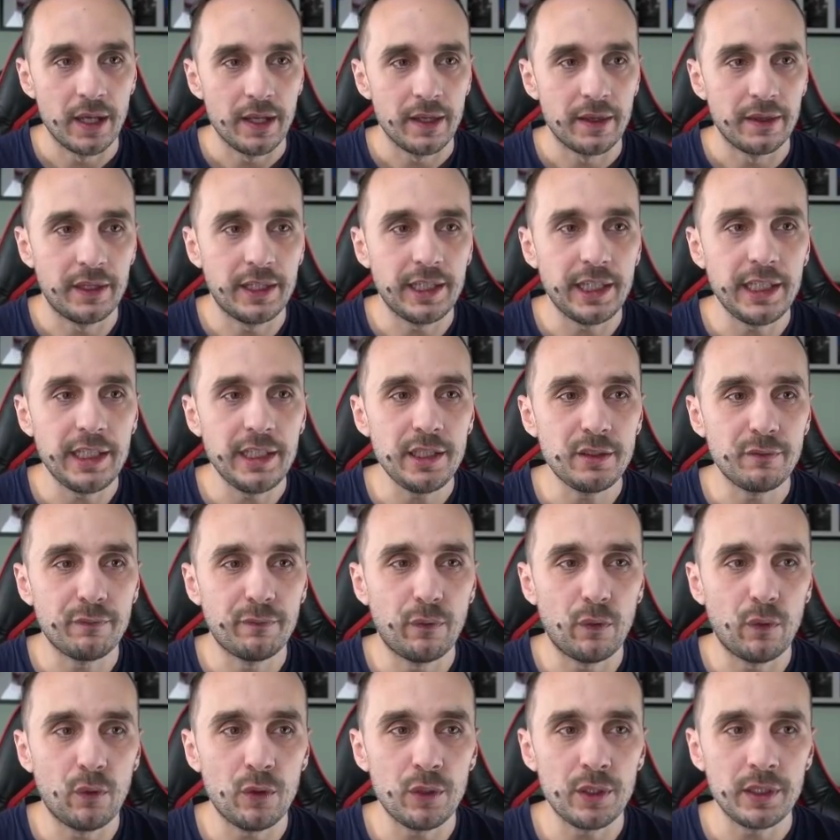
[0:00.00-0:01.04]
These
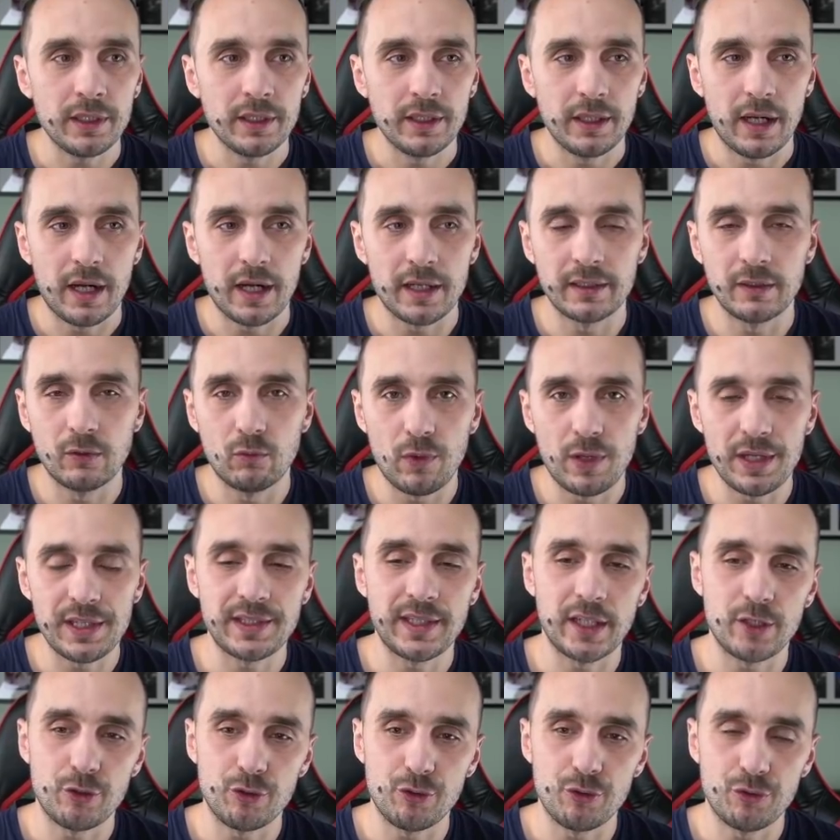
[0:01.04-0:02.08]
4 are the ones
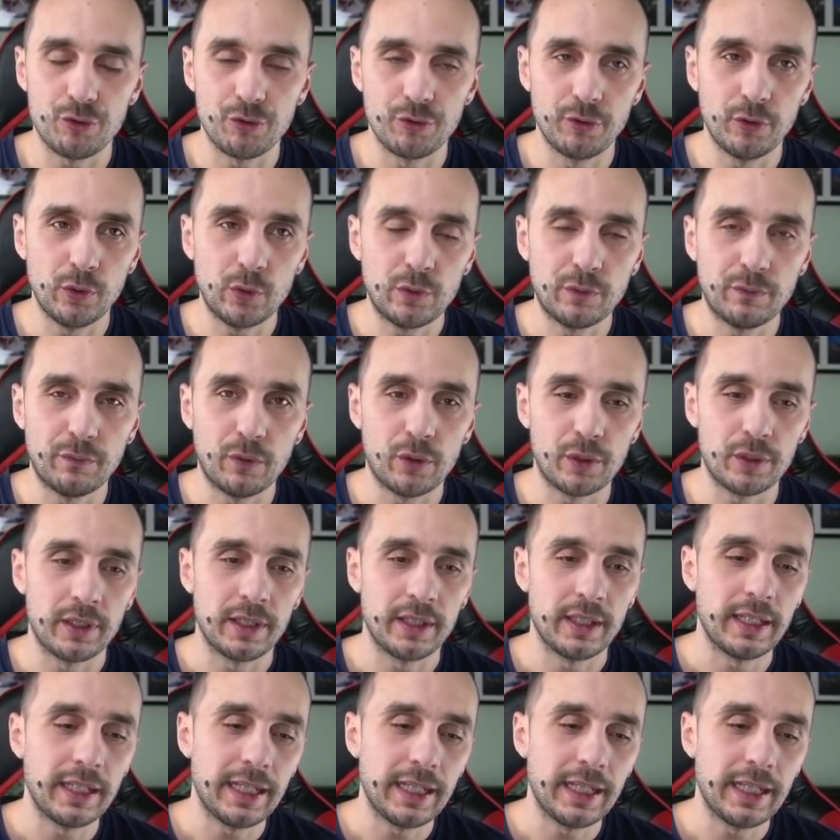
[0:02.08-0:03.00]
that you should look for